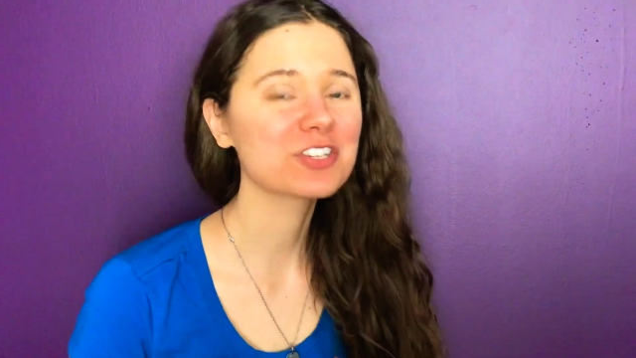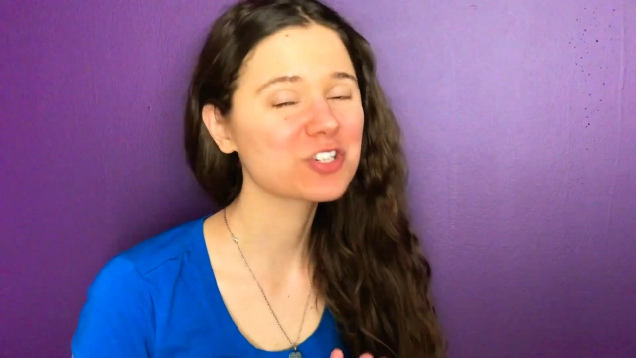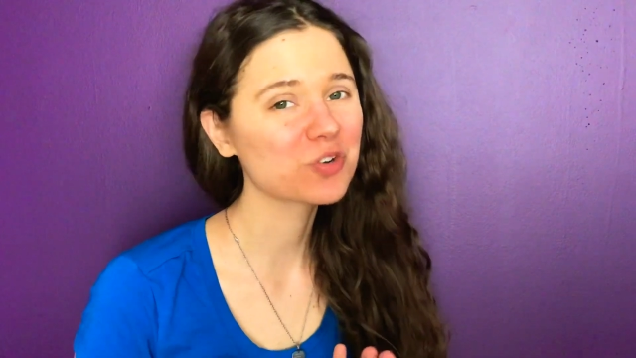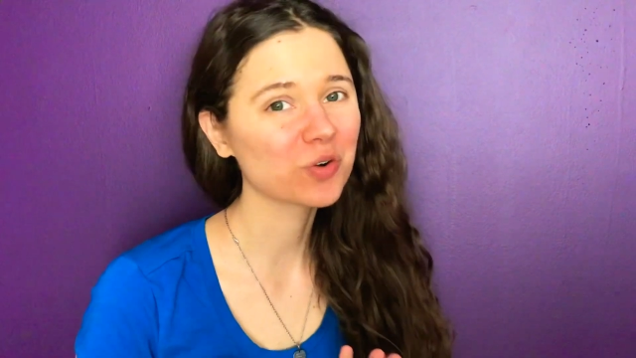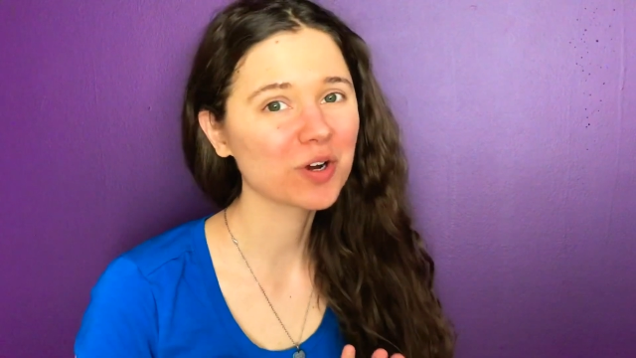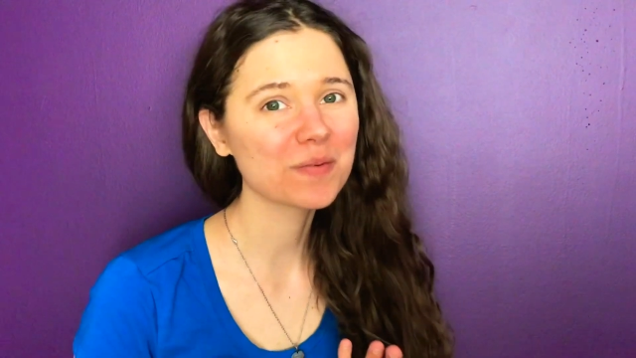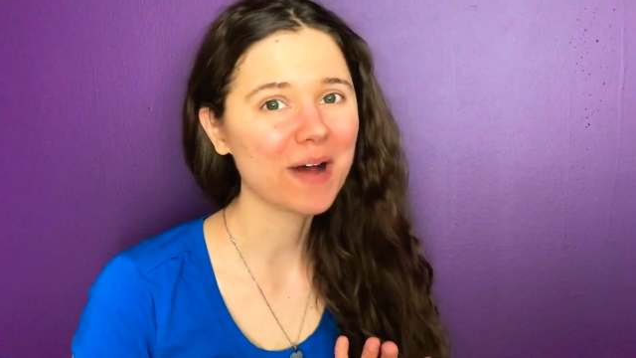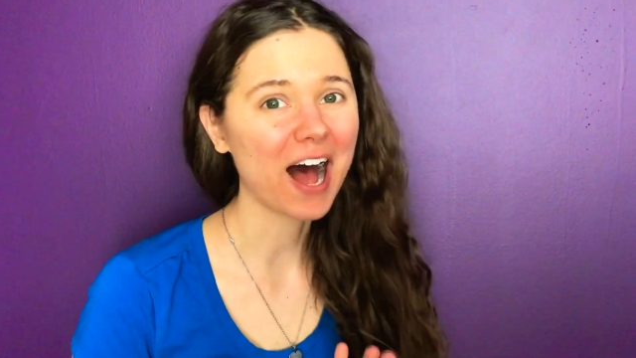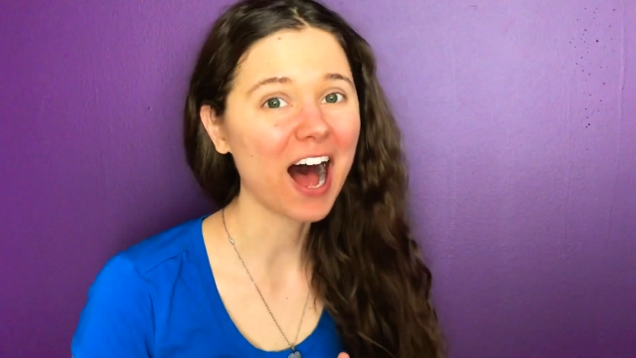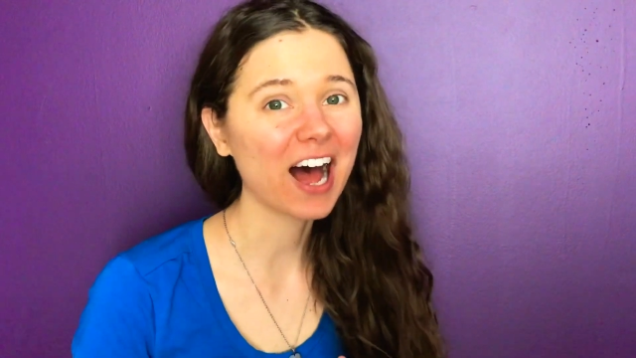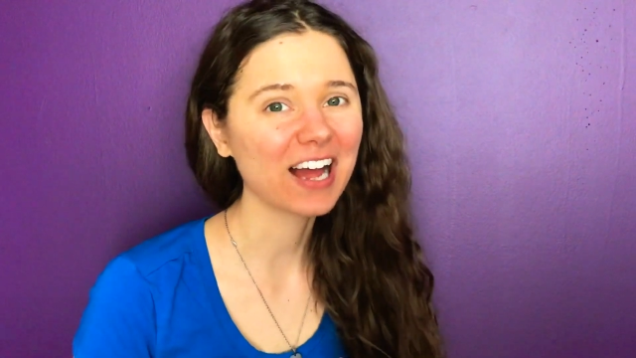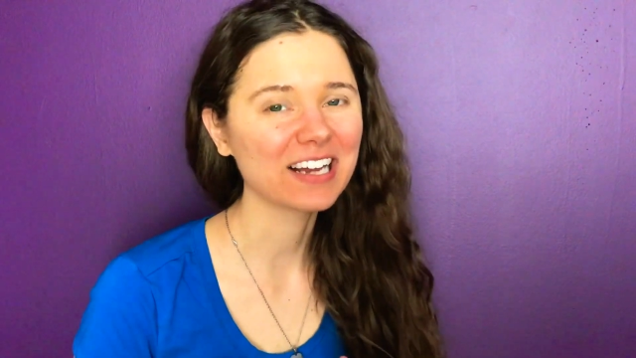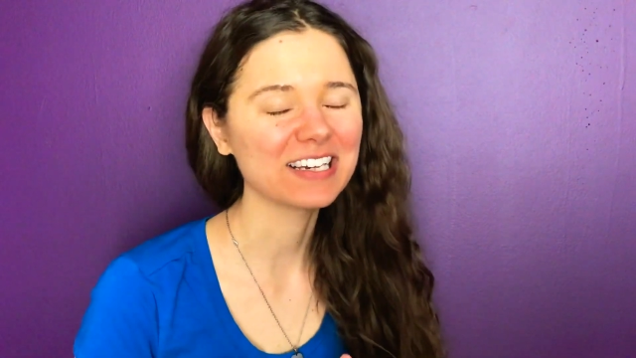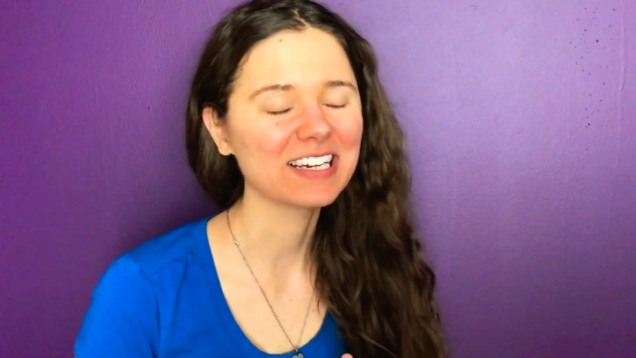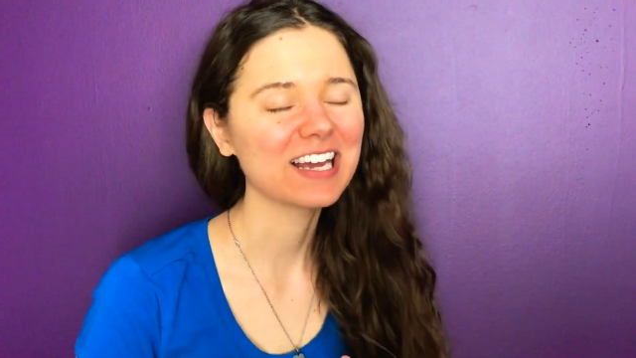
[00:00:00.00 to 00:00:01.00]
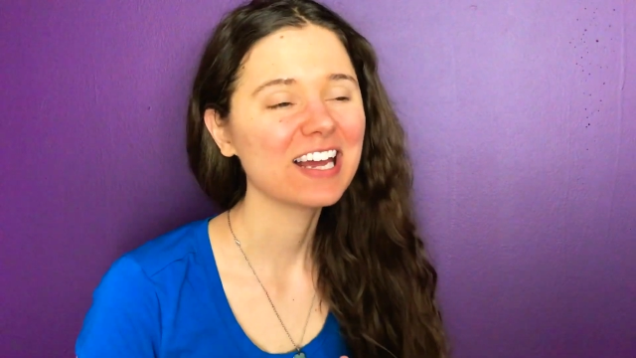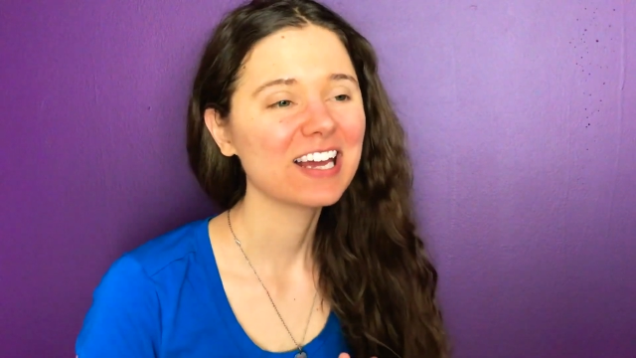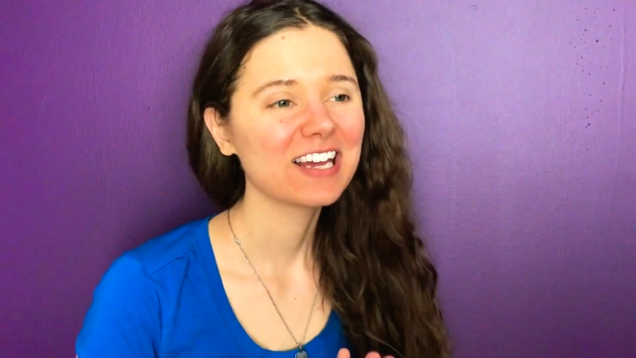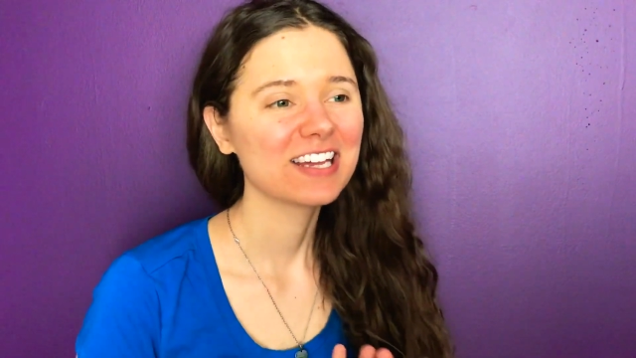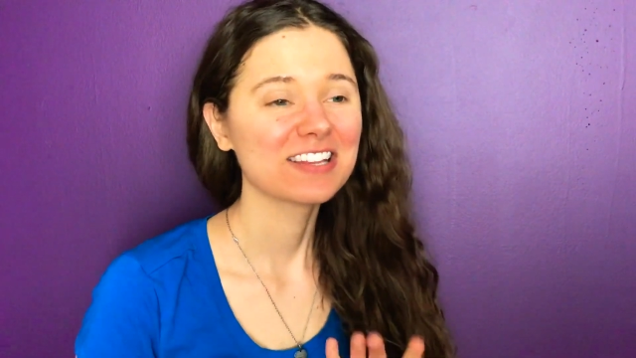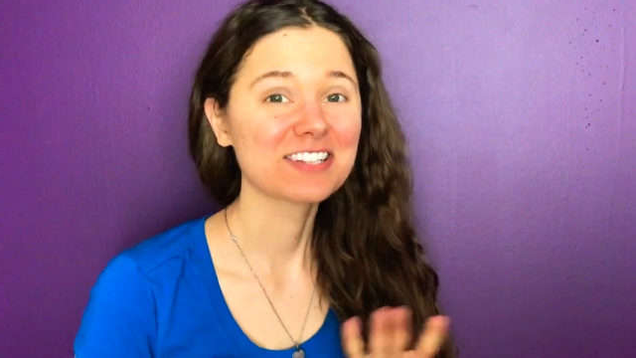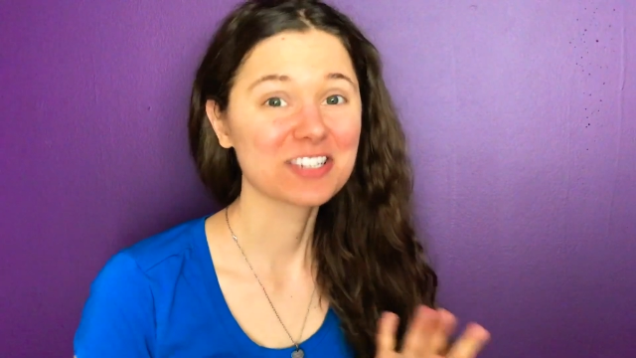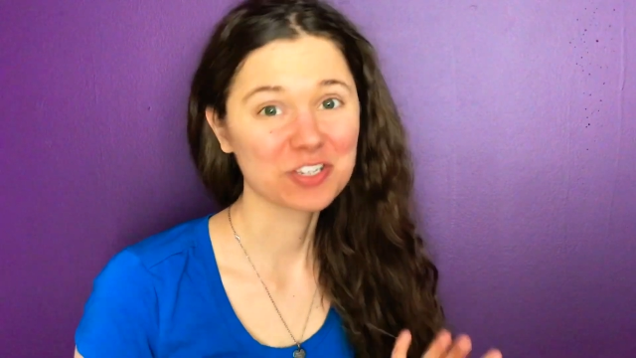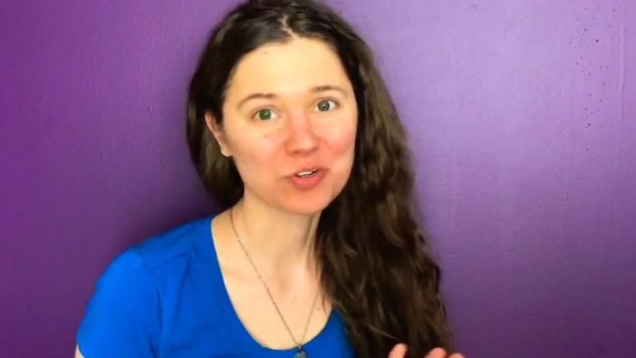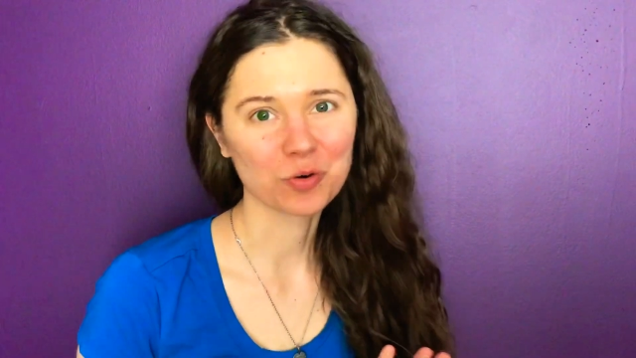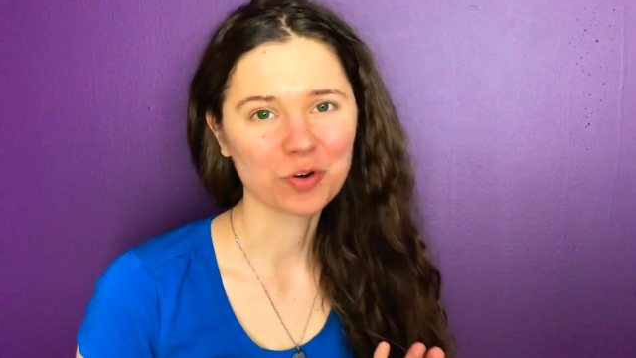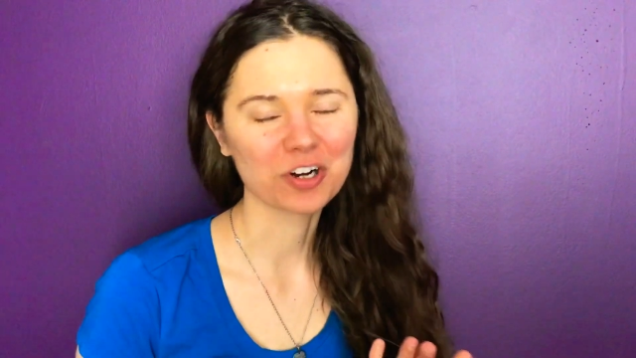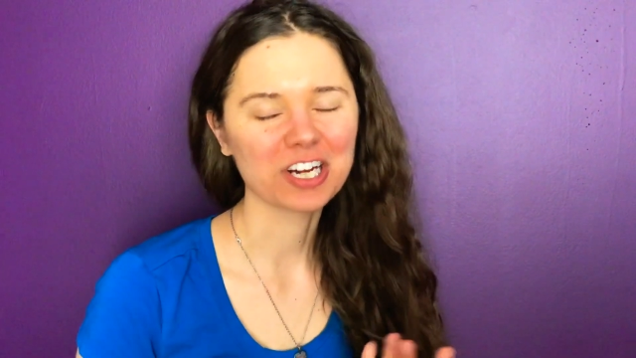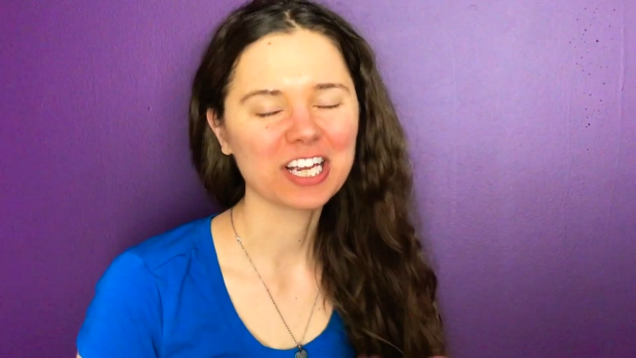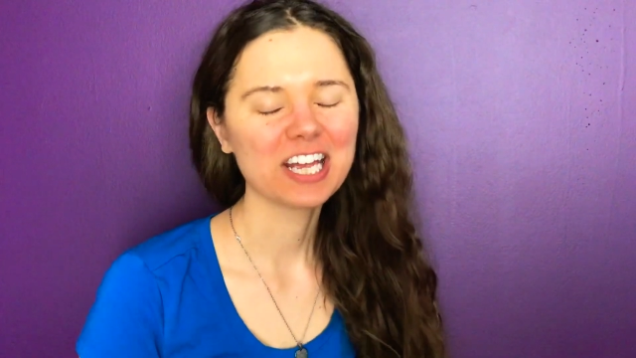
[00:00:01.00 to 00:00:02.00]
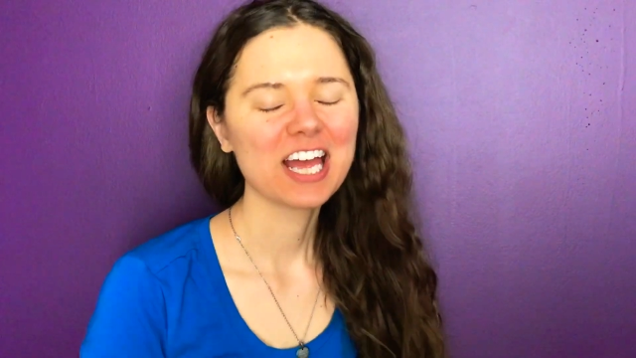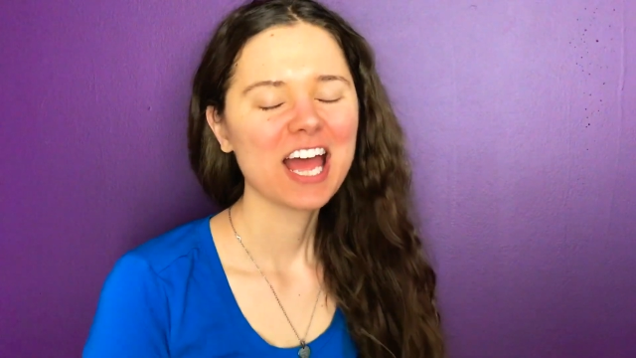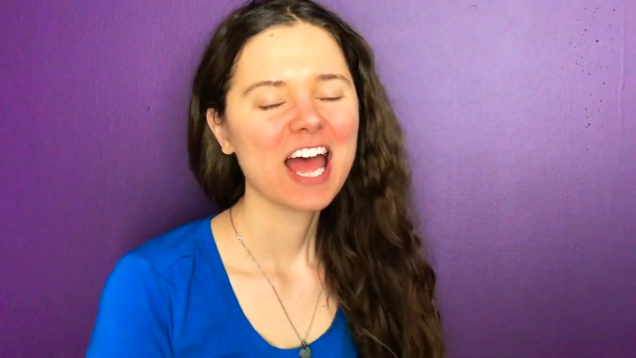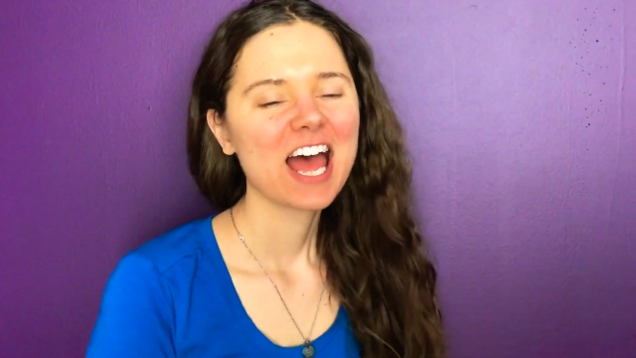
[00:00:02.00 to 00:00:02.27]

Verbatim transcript: the story behind the story.